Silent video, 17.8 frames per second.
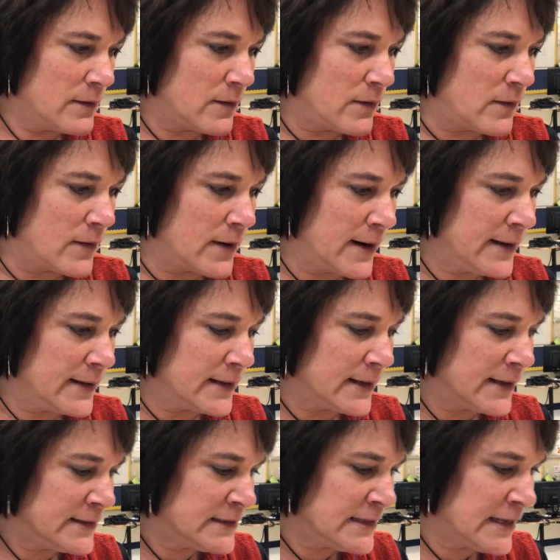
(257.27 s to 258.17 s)
All right,
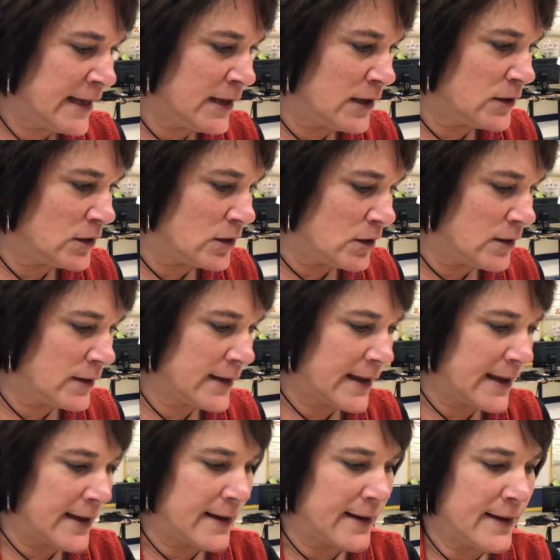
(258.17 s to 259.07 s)
let's take a look
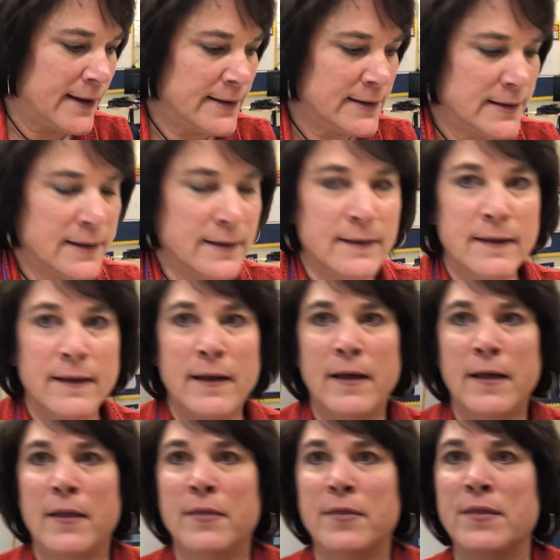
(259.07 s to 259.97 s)
at
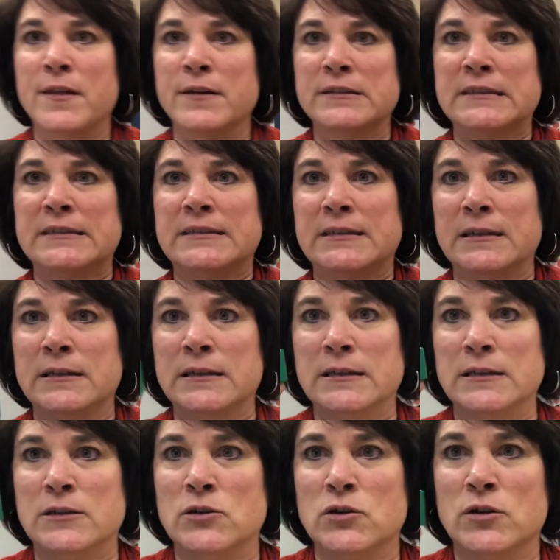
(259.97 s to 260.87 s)
the
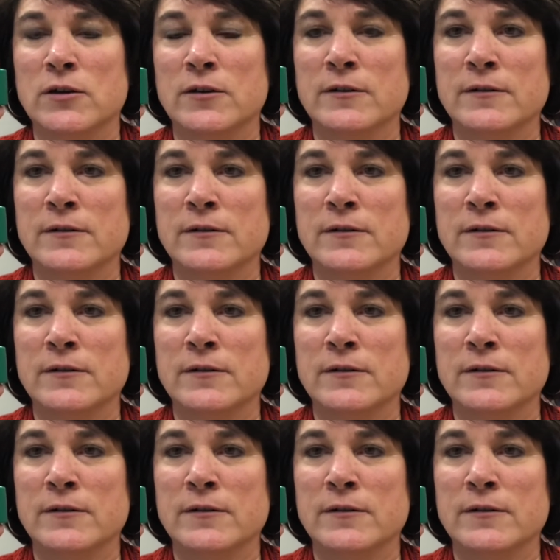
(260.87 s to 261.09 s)
cylinder.